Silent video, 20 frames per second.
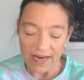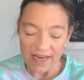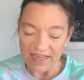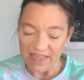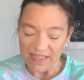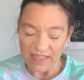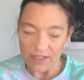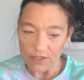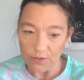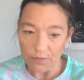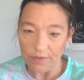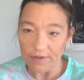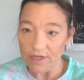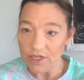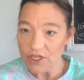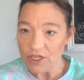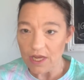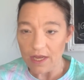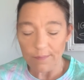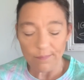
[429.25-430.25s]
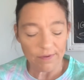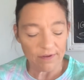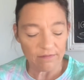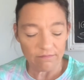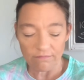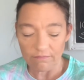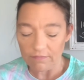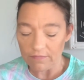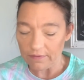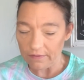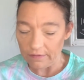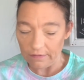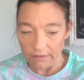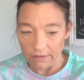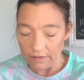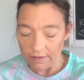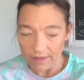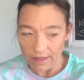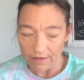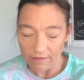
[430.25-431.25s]
I didn't do any shaping,
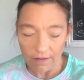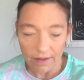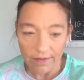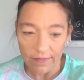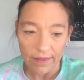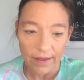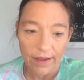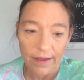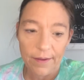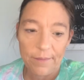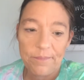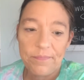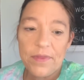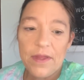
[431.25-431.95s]
anything like that.